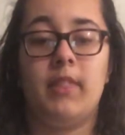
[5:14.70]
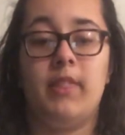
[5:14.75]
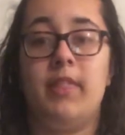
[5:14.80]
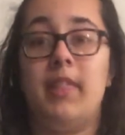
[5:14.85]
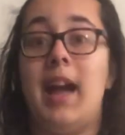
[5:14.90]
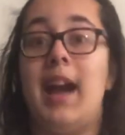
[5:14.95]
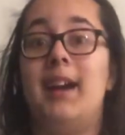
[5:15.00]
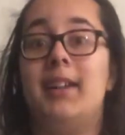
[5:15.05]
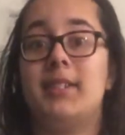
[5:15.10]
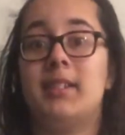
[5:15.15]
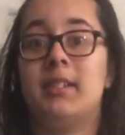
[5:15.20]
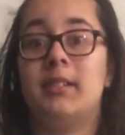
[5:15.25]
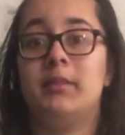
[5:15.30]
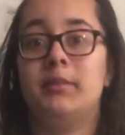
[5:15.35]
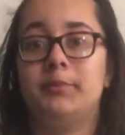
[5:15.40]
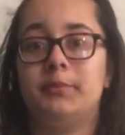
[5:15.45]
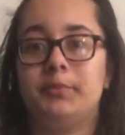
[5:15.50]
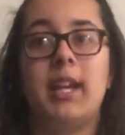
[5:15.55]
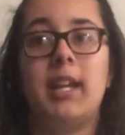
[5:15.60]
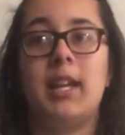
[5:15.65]
that.
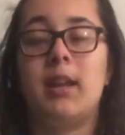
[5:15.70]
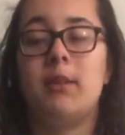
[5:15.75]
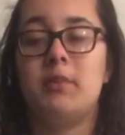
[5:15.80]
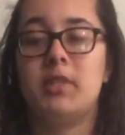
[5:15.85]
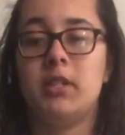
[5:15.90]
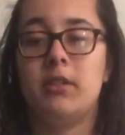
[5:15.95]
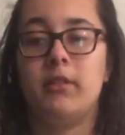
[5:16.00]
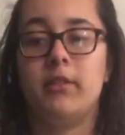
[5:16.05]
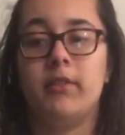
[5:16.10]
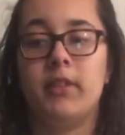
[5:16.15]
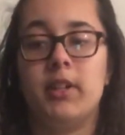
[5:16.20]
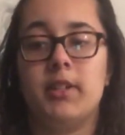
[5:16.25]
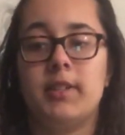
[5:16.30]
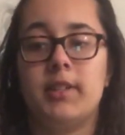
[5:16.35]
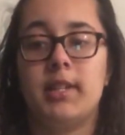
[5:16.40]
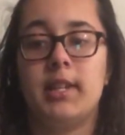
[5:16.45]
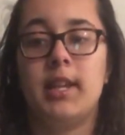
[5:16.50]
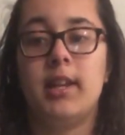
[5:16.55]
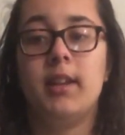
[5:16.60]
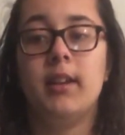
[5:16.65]
I came to
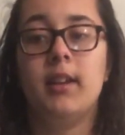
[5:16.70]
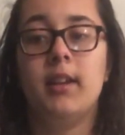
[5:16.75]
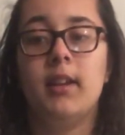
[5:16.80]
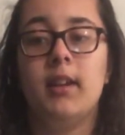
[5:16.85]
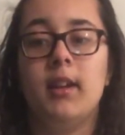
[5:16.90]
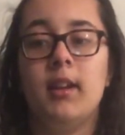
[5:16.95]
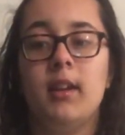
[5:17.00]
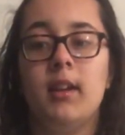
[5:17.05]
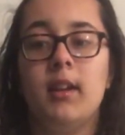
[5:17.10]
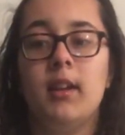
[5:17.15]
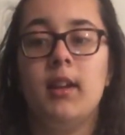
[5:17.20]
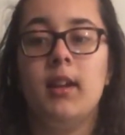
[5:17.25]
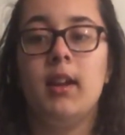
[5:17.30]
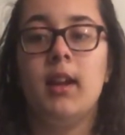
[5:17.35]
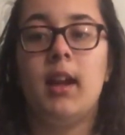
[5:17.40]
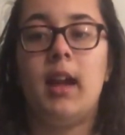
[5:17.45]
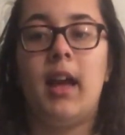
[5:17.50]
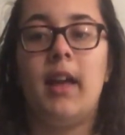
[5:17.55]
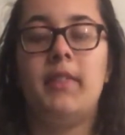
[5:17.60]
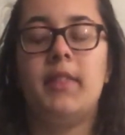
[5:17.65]
university,
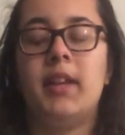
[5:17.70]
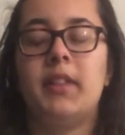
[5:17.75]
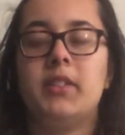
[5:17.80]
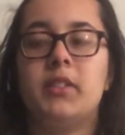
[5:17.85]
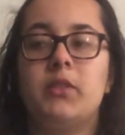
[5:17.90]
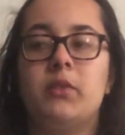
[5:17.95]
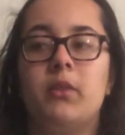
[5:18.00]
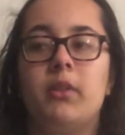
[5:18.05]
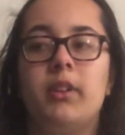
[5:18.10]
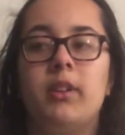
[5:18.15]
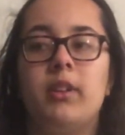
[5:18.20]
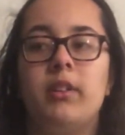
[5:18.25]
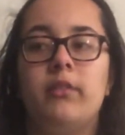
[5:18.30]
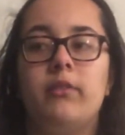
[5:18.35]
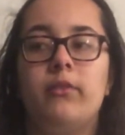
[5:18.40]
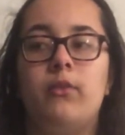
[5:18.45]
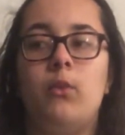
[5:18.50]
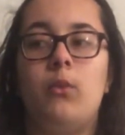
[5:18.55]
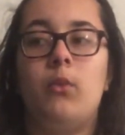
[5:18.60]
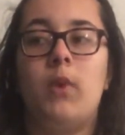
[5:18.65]
and that's sort of
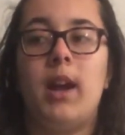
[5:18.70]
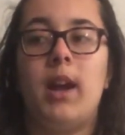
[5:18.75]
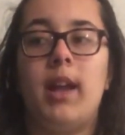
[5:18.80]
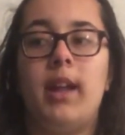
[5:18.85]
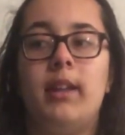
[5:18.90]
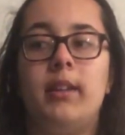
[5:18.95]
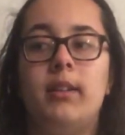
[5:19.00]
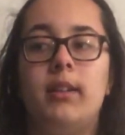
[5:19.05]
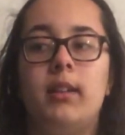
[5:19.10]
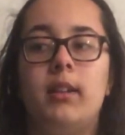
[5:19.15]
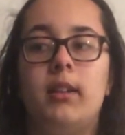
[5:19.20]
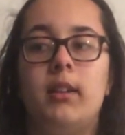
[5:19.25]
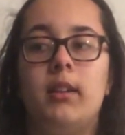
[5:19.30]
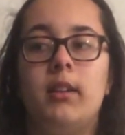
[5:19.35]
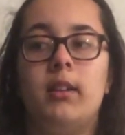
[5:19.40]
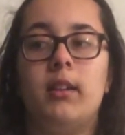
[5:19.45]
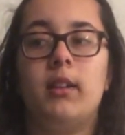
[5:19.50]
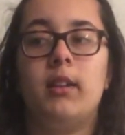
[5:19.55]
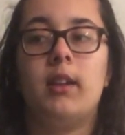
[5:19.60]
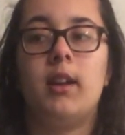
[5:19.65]
when
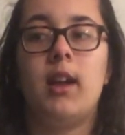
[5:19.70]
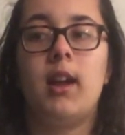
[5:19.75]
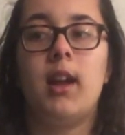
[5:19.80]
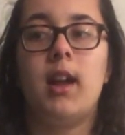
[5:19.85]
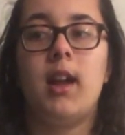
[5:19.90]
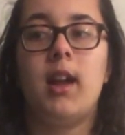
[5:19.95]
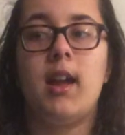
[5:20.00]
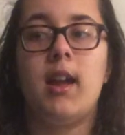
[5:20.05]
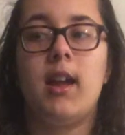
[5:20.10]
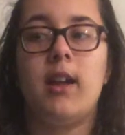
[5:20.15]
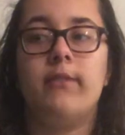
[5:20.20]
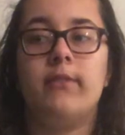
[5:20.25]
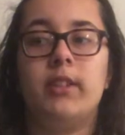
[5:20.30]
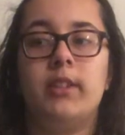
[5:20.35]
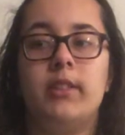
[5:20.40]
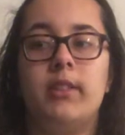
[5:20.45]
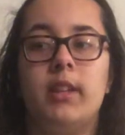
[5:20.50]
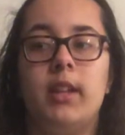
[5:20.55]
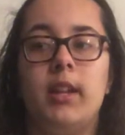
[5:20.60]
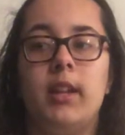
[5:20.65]

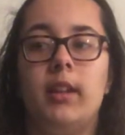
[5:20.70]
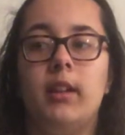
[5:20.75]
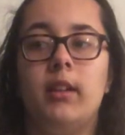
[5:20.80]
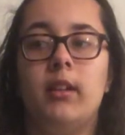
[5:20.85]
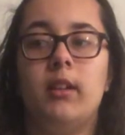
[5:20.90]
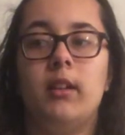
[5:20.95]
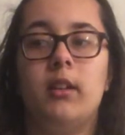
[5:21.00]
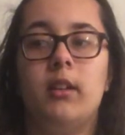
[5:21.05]
everything